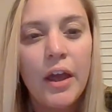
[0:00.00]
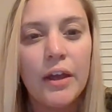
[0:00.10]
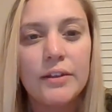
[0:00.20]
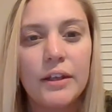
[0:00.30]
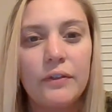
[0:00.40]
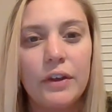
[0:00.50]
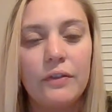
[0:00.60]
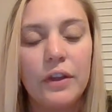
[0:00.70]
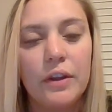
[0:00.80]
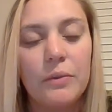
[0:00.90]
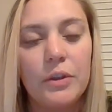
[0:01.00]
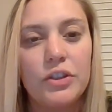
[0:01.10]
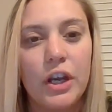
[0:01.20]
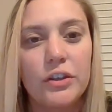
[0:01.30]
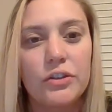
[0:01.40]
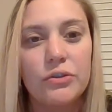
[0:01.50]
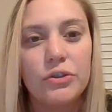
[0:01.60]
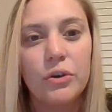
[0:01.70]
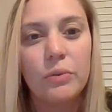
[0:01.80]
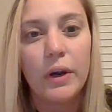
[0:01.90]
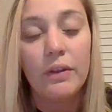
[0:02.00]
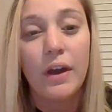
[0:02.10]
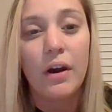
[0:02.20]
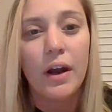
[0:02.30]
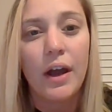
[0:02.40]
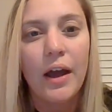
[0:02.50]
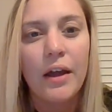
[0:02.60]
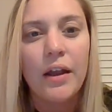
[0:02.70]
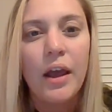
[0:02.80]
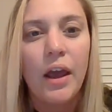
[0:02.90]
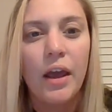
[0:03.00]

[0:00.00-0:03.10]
instead of giving them the chance to show where they are at